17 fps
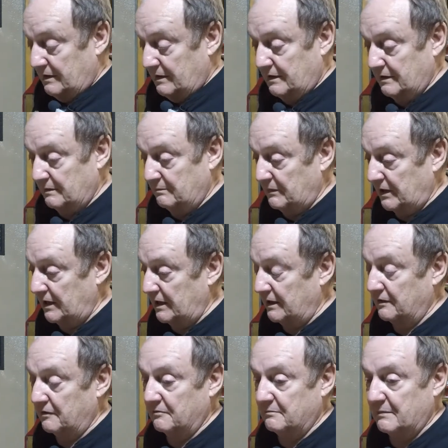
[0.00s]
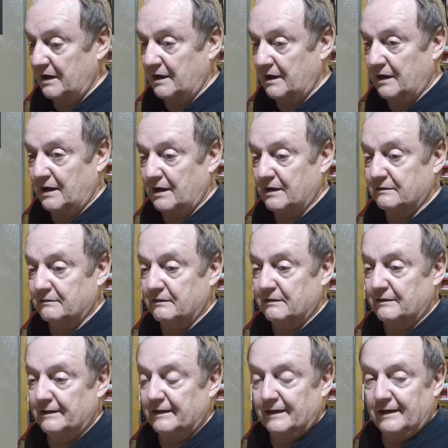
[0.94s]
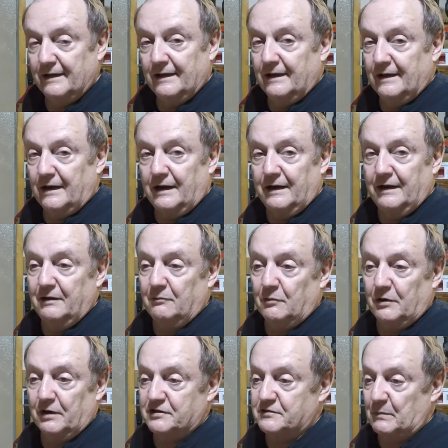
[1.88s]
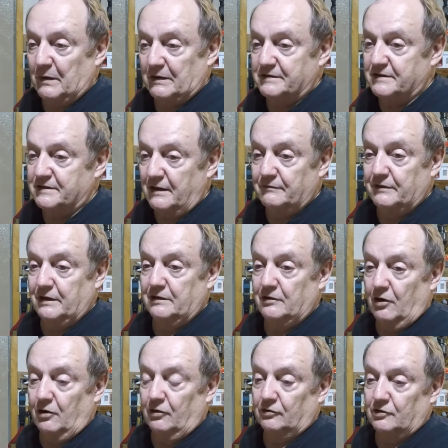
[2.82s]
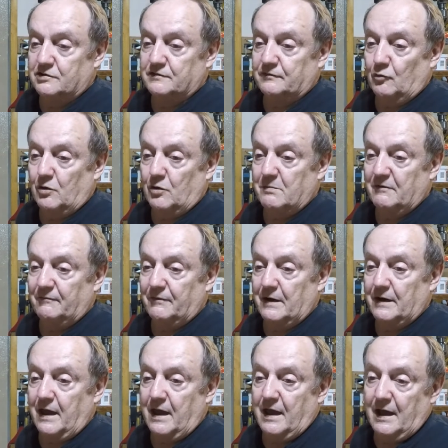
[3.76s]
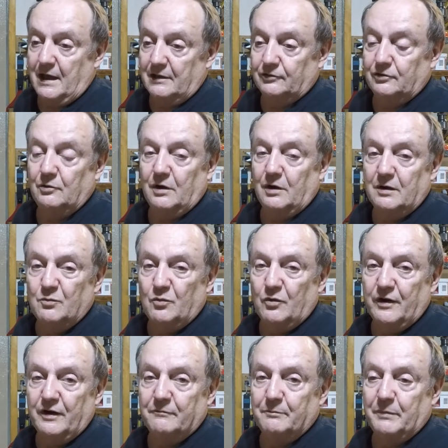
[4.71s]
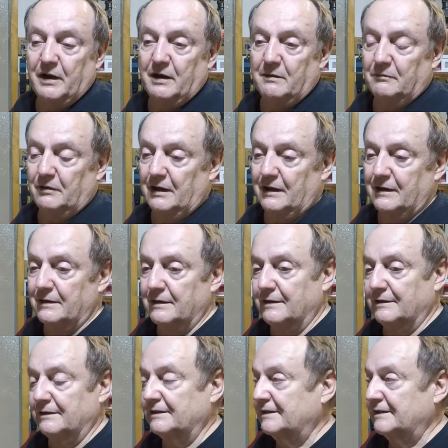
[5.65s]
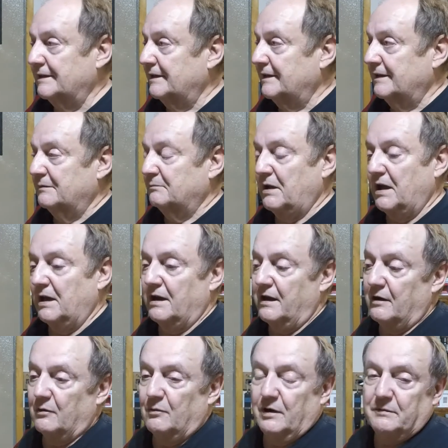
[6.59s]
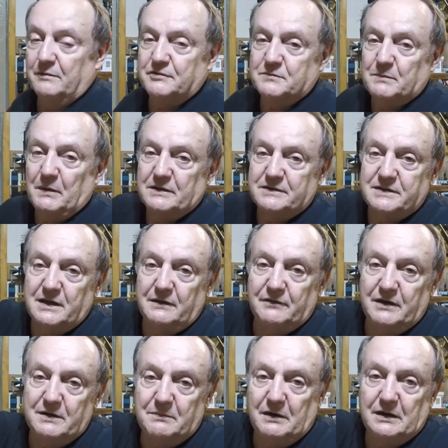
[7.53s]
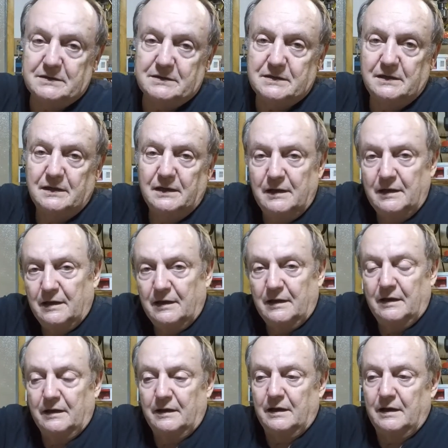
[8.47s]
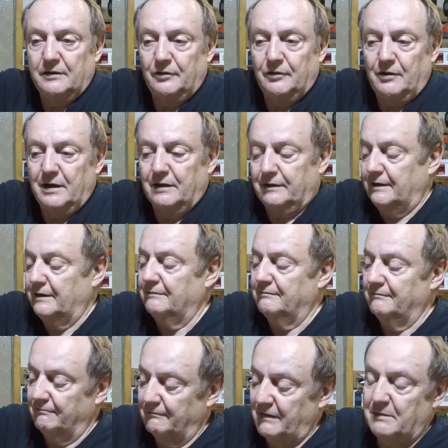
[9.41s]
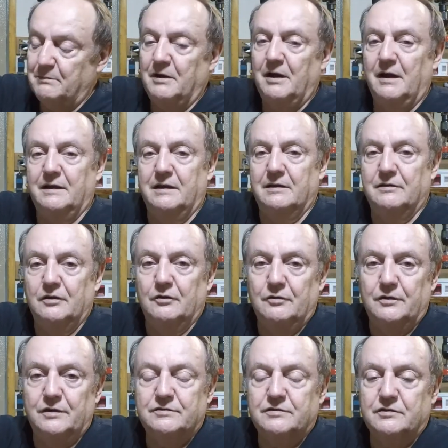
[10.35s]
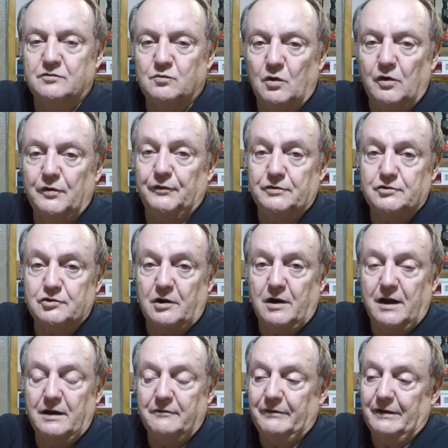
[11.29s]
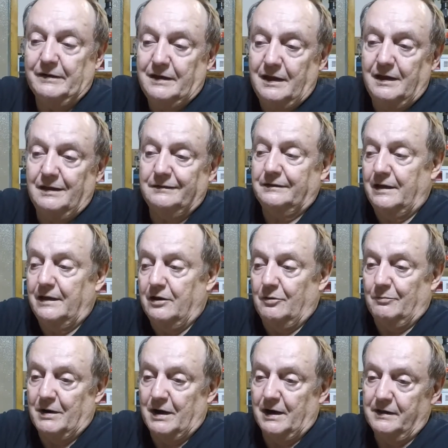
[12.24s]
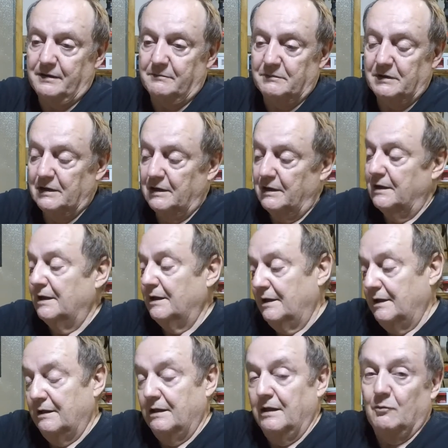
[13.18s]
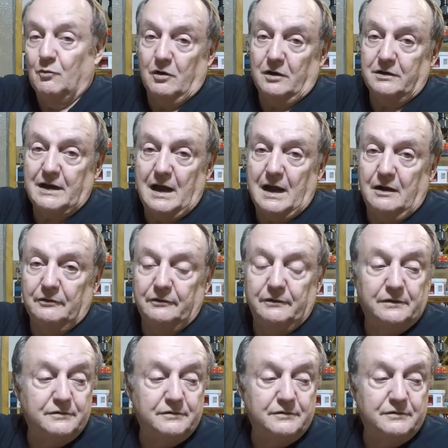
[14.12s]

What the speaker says: Man, oh man, I didn't want to spend $70 for them. If I'd have had to, I would have, but I'm like, man, I don't want to spend 70 bucks. And I thought, maybe I can do this. It's worth a try. If I can't, then I'll buy them. It worked out.